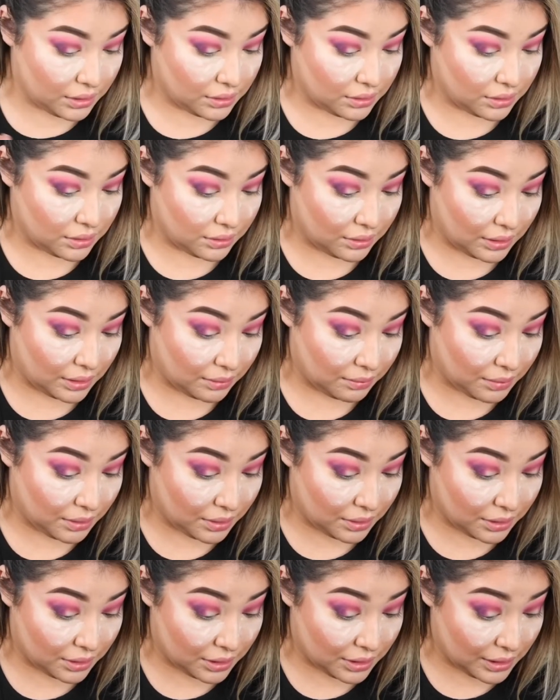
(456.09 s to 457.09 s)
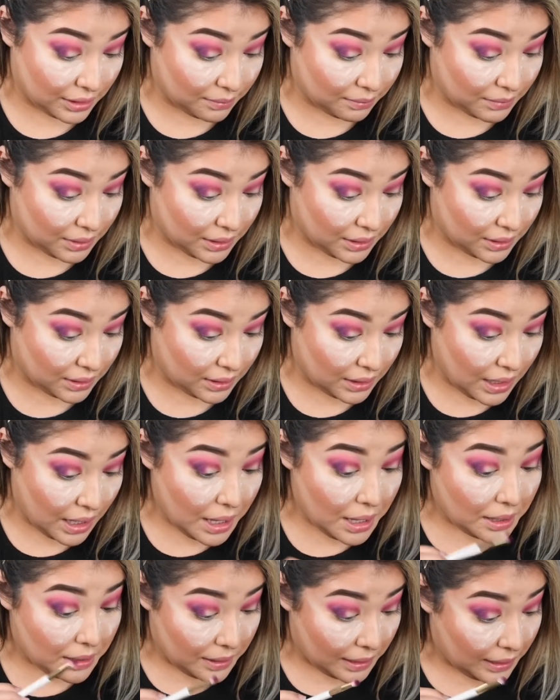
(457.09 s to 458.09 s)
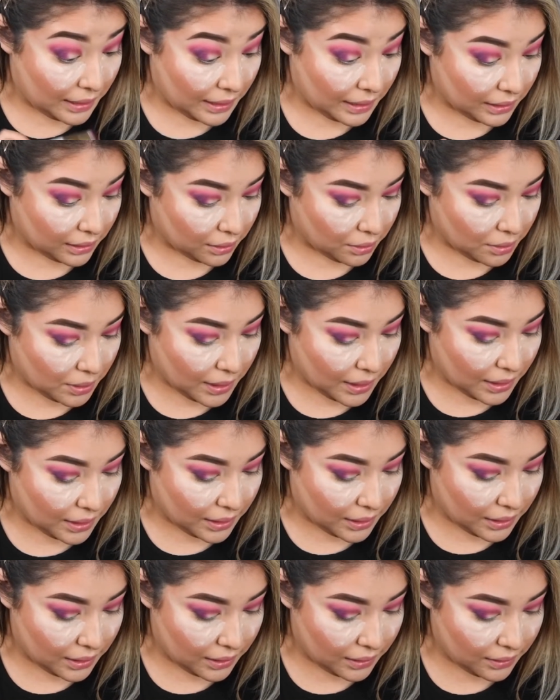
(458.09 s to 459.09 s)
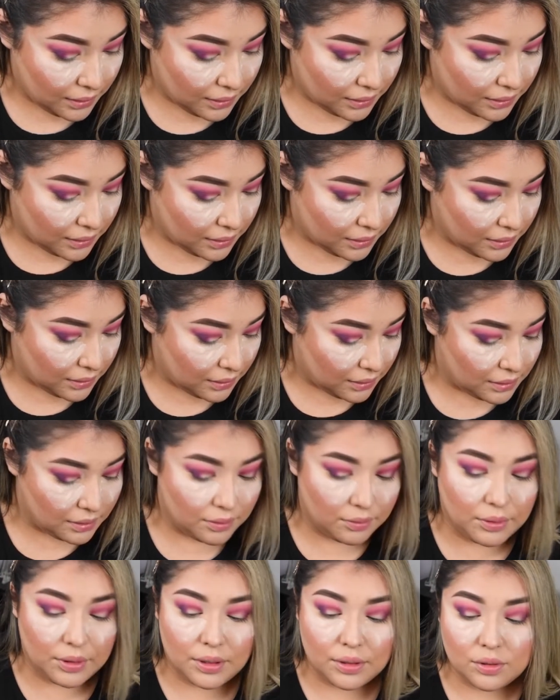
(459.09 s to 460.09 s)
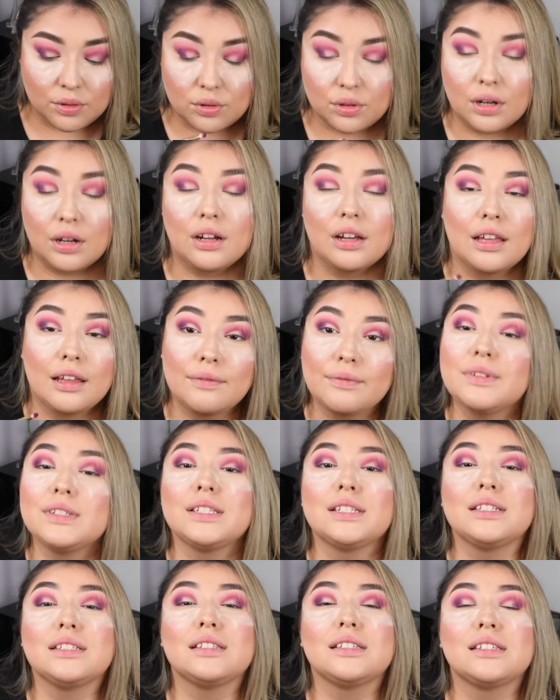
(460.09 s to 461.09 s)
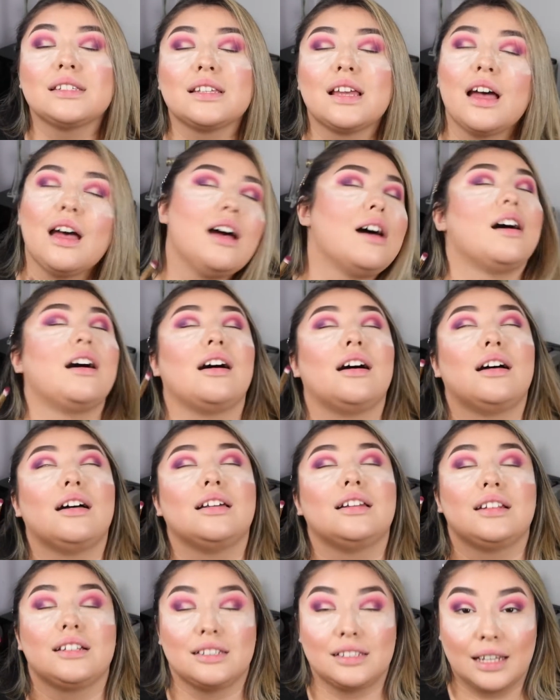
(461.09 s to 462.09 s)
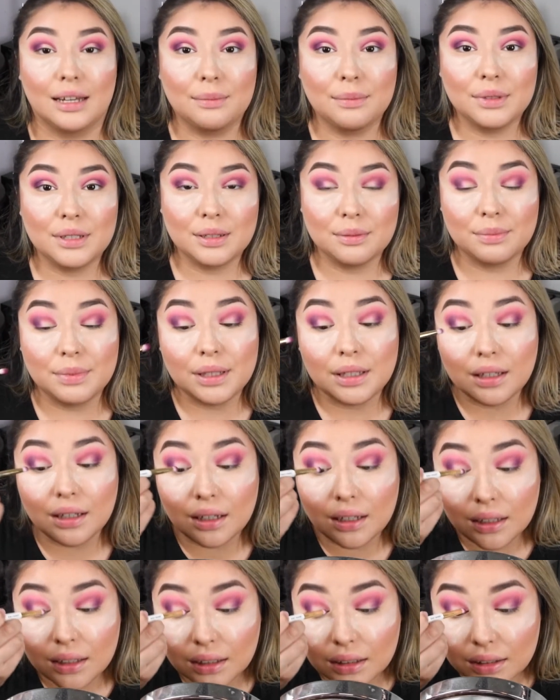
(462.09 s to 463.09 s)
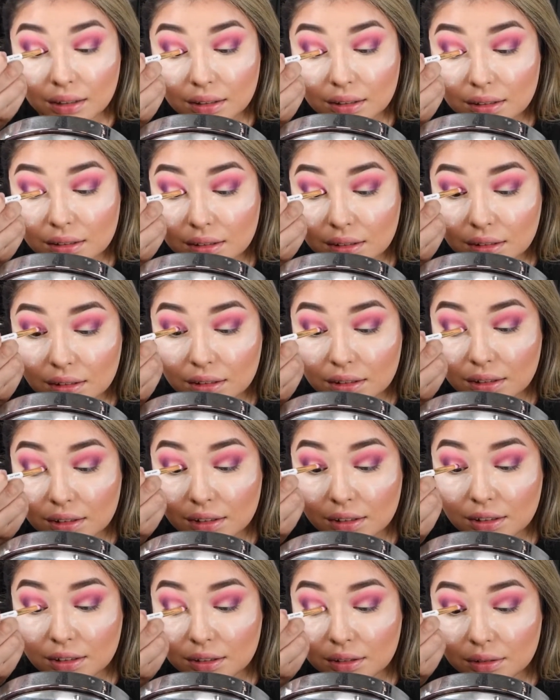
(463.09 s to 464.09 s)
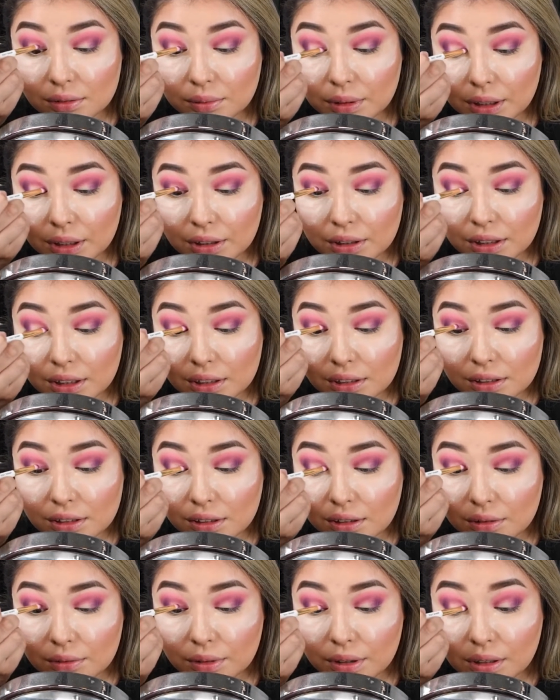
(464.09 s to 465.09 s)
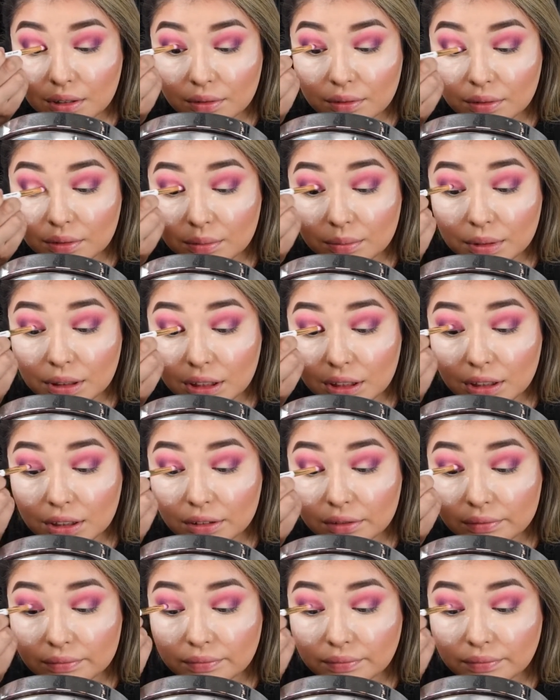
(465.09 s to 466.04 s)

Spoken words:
so now I'm gonna attempt that halo eye with a strong emphasis on attempt, because this is where it tends to go wrong for me.